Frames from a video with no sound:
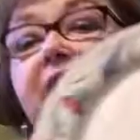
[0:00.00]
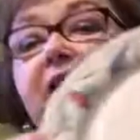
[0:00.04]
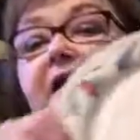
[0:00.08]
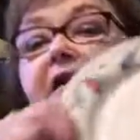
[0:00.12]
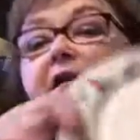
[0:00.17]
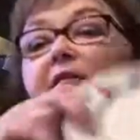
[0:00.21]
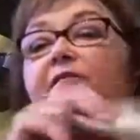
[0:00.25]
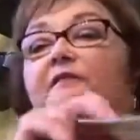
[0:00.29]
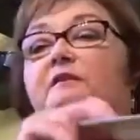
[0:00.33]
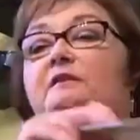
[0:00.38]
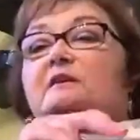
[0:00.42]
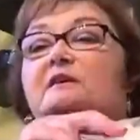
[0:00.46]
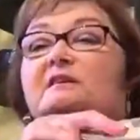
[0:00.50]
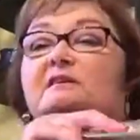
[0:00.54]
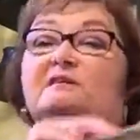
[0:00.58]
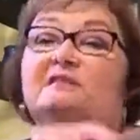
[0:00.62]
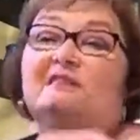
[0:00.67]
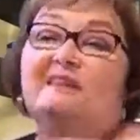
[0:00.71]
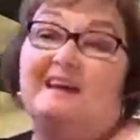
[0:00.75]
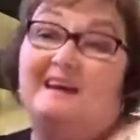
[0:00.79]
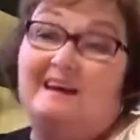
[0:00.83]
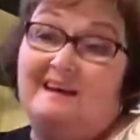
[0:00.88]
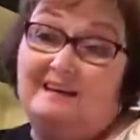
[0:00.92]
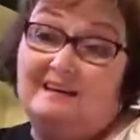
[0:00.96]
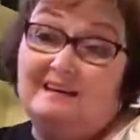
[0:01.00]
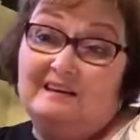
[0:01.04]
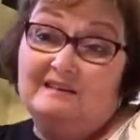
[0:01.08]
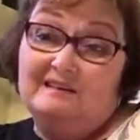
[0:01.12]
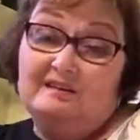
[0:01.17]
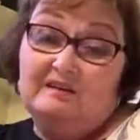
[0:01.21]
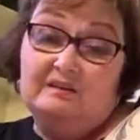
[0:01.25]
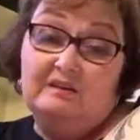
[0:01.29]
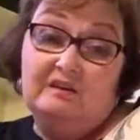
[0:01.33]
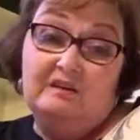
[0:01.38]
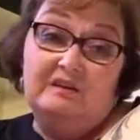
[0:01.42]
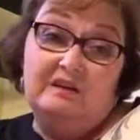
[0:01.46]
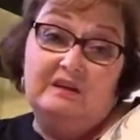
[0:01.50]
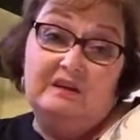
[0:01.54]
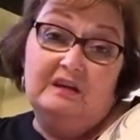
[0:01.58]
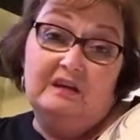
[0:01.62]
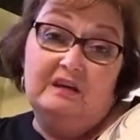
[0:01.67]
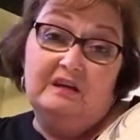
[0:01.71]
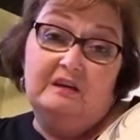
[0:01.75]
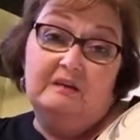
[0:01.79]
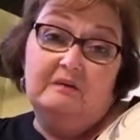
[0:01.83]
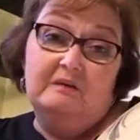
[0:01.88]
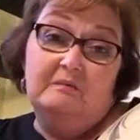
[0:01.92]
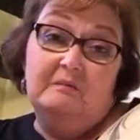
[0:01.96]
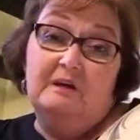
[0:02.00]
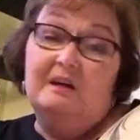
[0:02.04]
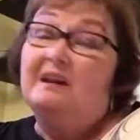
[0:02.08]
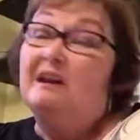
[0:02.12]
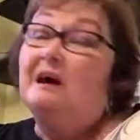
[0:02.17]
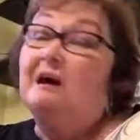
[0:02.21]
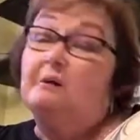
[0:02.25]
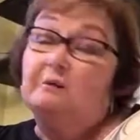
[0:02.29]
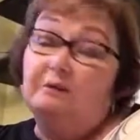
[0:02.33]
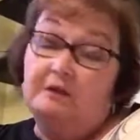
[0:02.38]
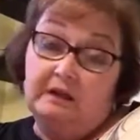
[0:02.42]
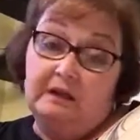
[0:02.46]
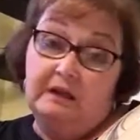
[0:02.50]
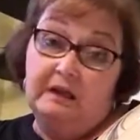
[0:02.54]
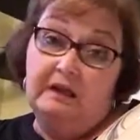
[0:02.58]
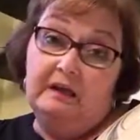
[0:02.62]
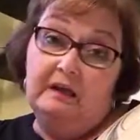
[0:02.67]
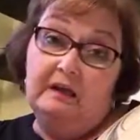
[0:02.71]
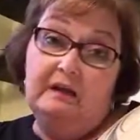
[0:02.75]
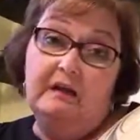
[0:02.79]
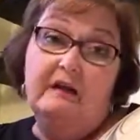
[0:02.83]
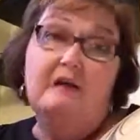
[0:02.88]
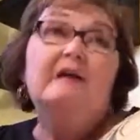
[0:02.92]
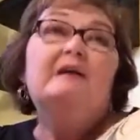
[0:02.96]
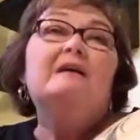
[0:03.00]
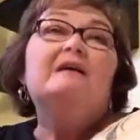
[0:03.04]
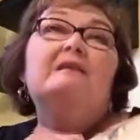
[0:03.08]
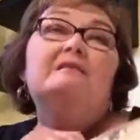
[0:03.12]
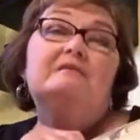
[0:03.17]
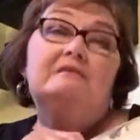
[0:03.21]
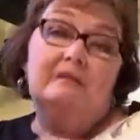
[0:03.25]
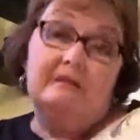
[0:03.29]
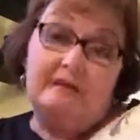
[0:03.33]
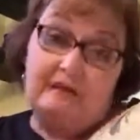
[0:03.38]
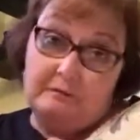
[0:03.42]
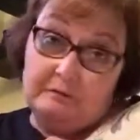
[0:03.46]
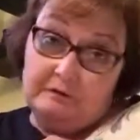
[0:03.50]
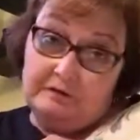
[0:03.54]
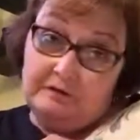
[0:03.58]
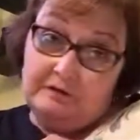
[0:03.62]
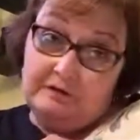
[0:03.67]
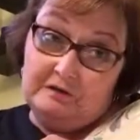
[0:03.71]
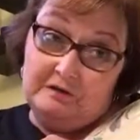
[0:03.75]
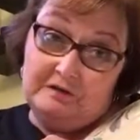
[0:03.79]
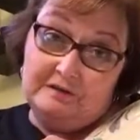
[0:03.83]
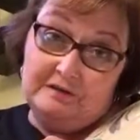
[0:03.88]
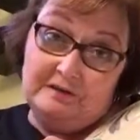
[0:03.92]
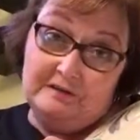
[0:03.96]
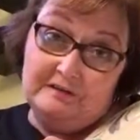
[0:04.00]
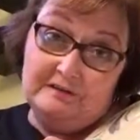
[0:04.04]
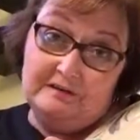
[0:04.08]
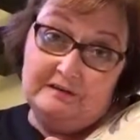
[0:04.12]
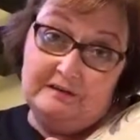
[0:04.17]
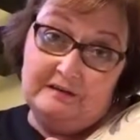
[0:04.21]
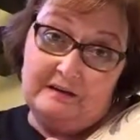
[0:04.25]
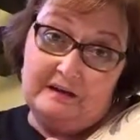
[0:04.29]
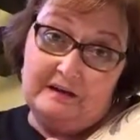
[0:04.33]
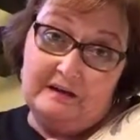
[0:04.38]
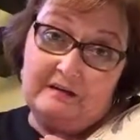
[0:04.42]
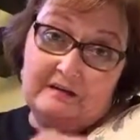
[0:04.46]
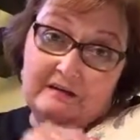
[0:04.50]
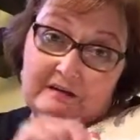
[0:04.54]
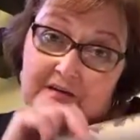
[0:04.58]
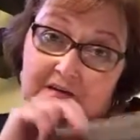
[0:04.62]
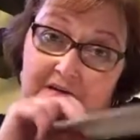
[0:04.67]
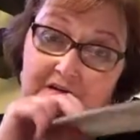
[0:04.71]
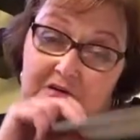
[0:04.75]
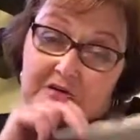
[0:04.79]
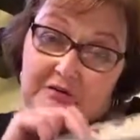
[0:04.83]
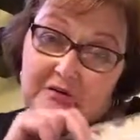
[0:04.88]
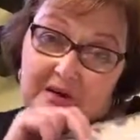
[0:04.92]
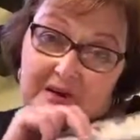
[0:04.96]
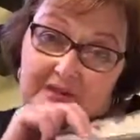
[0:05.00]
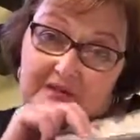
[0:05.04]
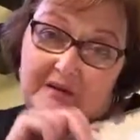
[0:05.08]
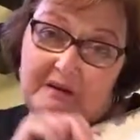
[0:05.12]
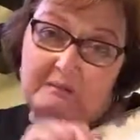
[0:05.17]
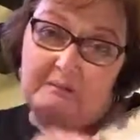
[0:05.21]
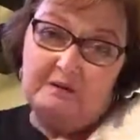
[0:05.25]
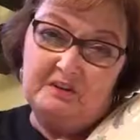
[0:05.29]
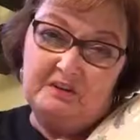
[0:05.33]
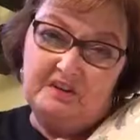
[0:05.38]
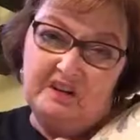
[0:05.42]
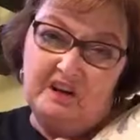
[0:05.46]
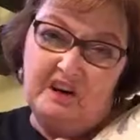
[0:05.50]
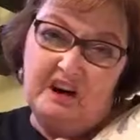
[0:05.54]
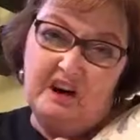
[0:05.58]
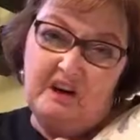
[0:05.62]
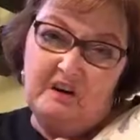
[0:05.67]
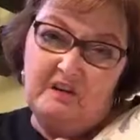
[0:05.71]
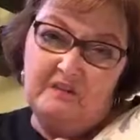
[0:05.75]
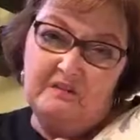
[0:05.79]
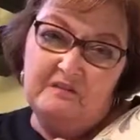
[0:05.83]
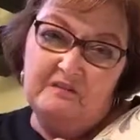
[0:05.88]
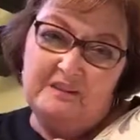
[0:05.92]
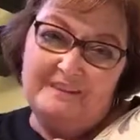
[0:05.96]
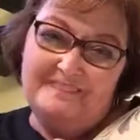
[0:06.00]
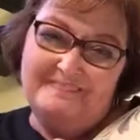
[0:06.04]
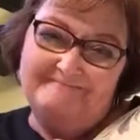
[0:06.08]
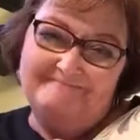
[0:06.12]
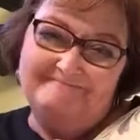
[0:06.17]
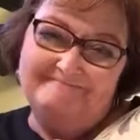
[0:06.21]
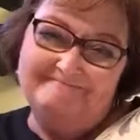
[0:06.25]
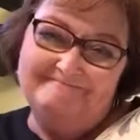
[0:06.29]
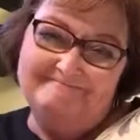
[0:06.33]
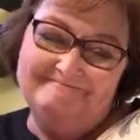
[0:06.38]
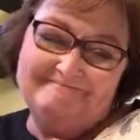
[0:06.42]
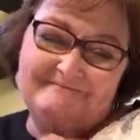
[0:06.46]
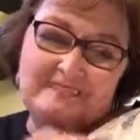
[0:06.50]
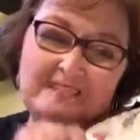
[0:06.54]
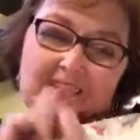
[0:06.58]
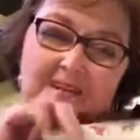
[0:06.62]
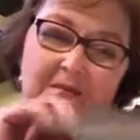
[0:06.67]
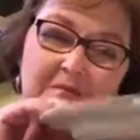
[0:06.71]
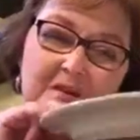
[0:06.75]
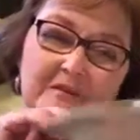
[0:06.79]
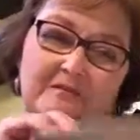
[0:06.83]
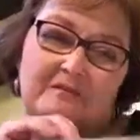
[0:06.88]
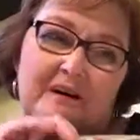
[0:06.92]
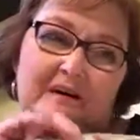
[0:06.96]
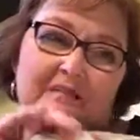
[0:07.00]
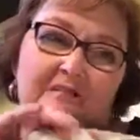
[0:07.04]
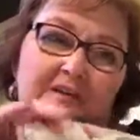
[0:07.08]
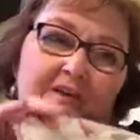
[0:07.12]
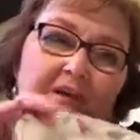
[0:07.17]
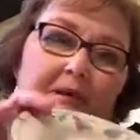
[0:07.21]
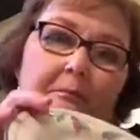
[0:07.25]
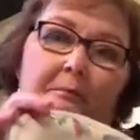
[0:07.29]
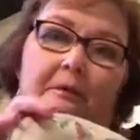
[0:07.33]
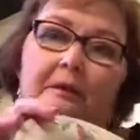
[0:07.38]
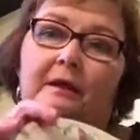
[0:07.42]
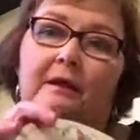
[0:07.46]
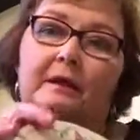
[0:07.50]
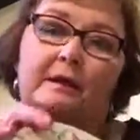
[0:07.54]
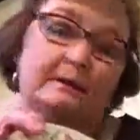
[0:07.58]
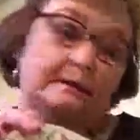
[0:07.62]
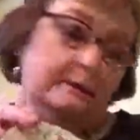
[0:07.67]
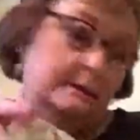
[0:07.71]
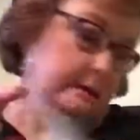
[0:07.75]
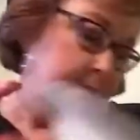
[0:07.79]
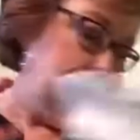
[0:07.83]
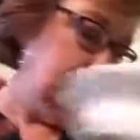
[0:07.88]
dollar for these, kind of, you think, but not really. Today was Senior Citizen Day. It's like 25% off. 75 cent a plate.